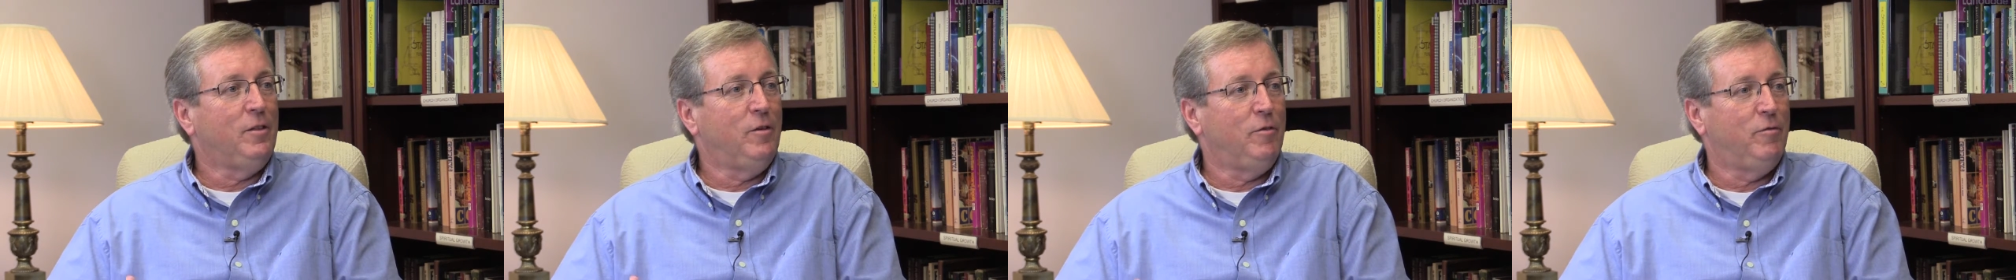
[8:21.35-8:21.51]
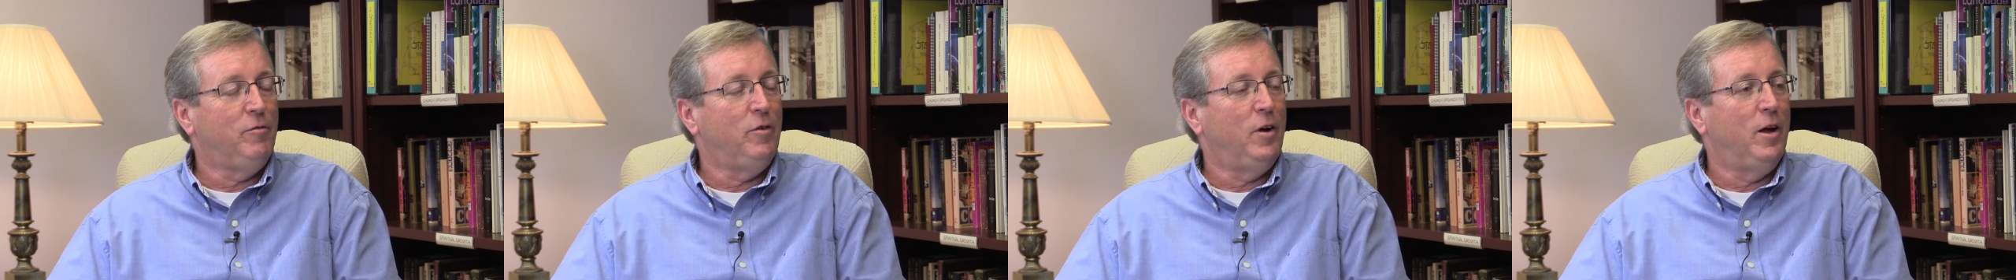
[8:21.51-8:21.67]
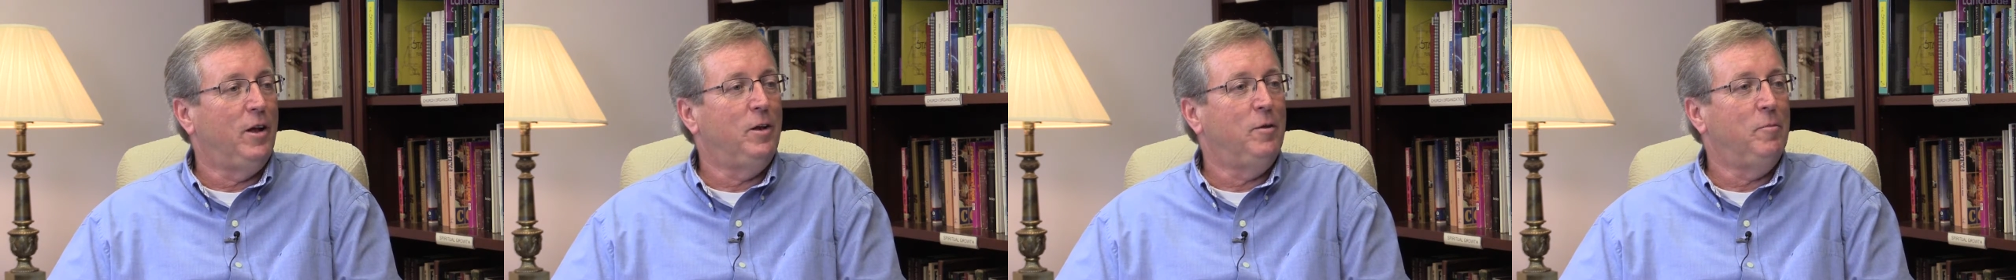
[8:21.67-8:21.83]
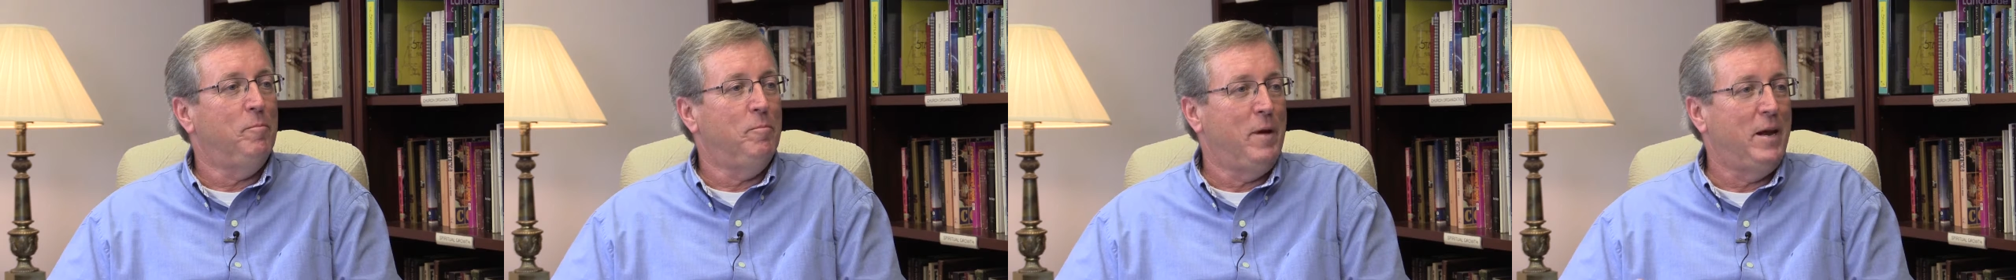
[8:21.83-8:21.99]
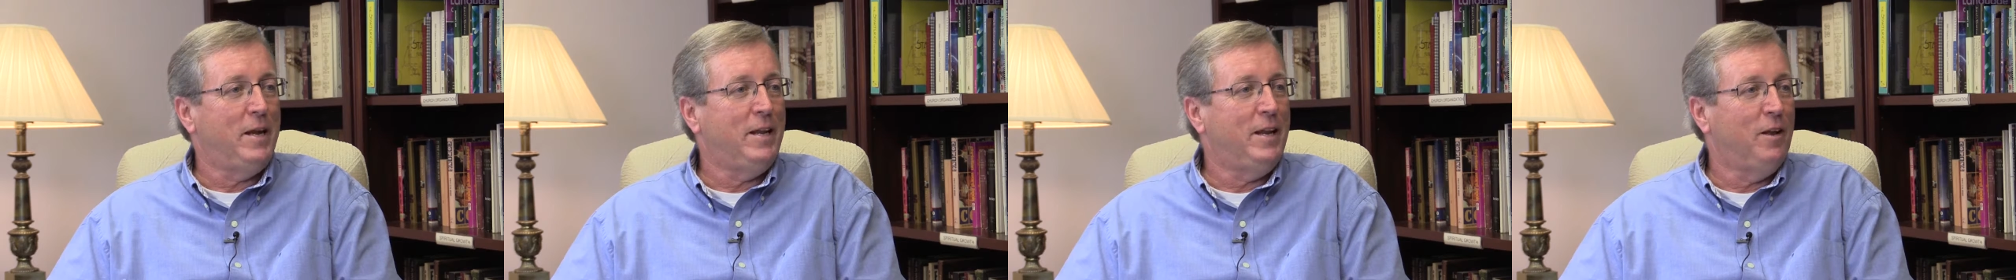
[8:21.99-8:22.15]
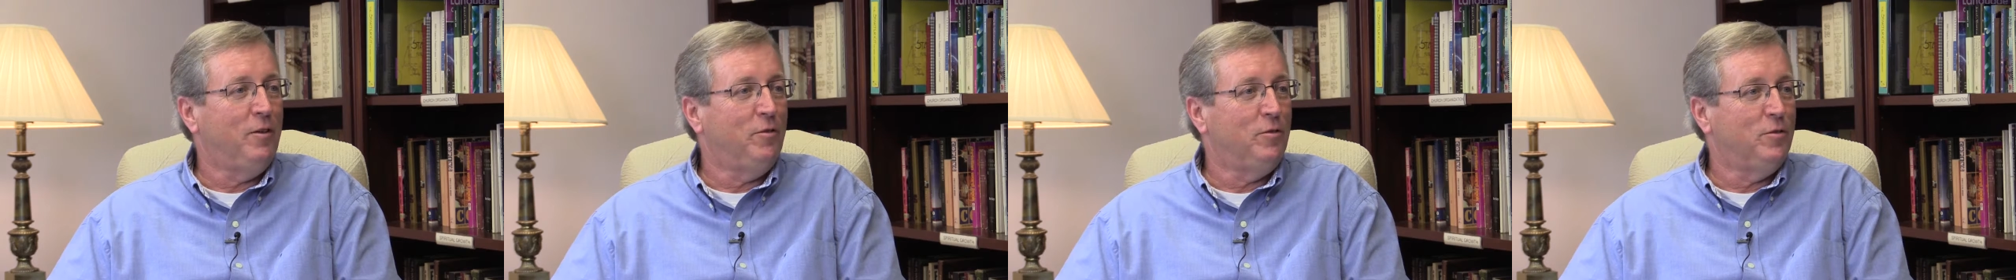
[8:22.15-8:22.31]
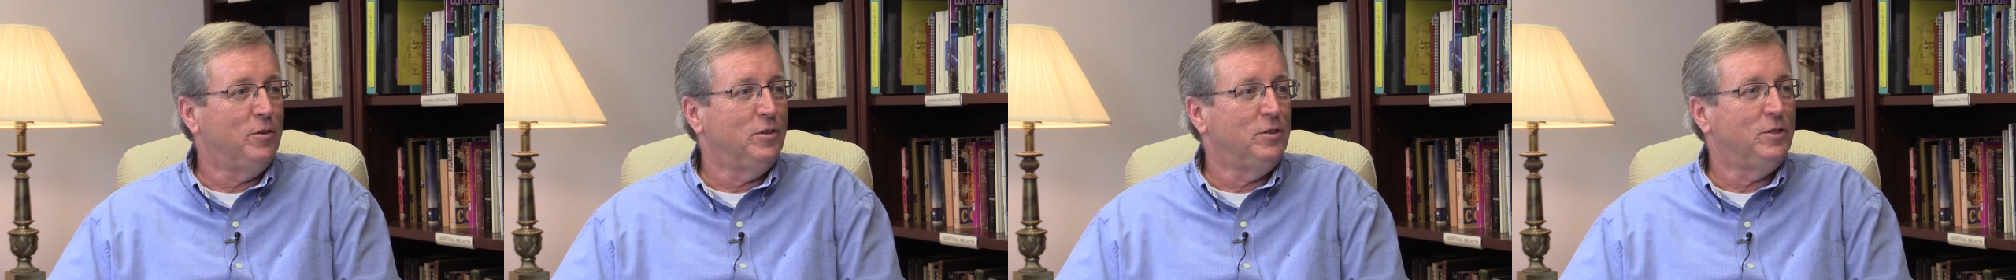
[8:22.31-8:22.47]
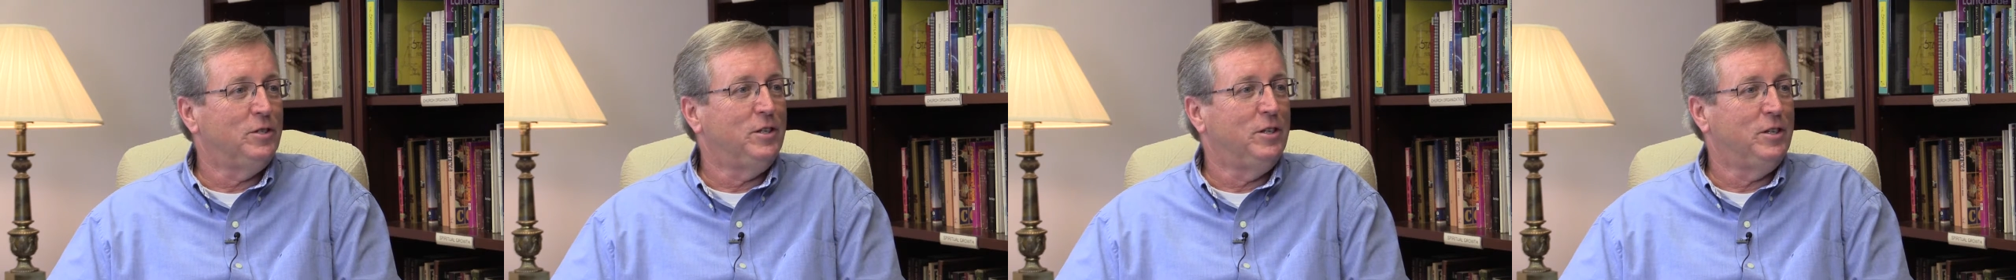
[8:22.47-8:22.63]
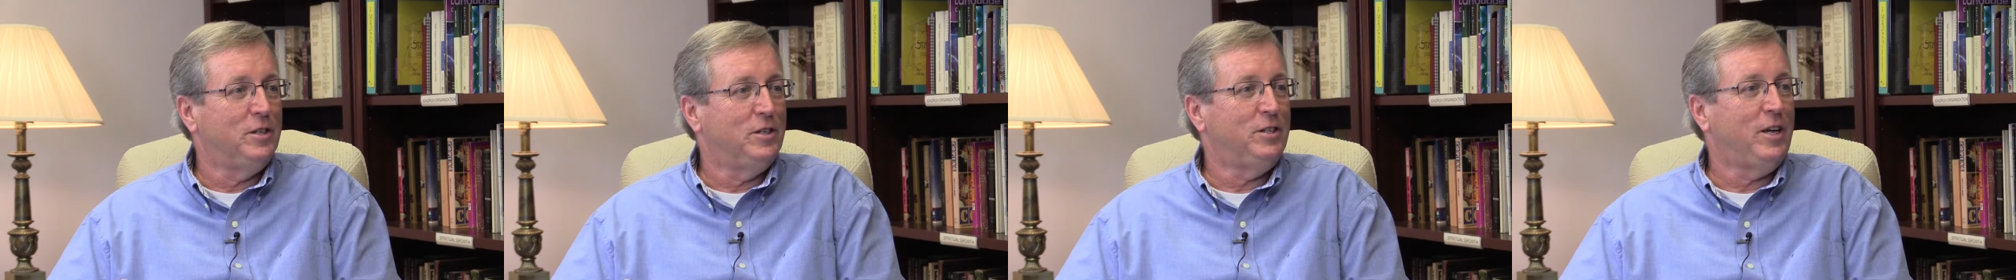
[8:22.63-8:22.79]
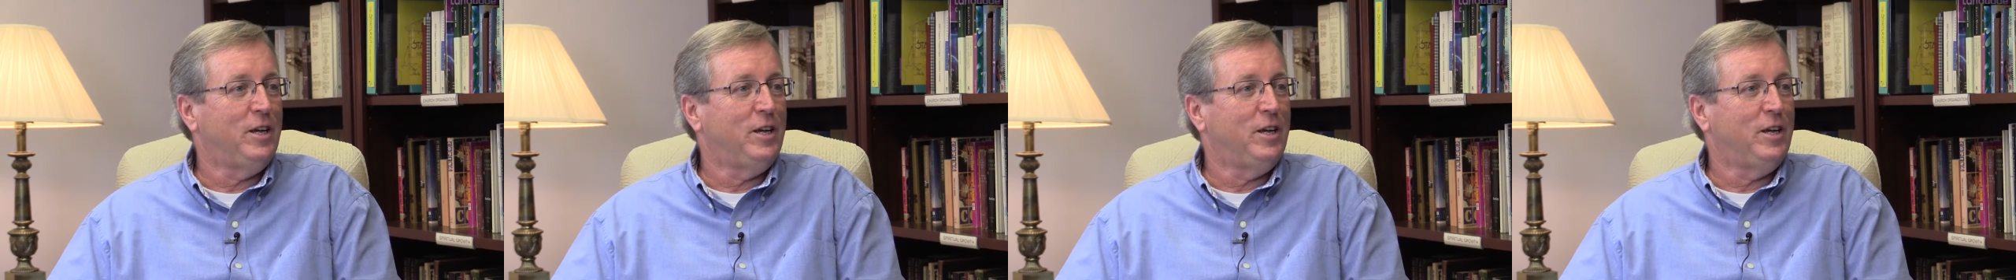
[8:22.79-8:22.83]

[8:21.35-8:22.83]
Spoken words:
the front main entrance to the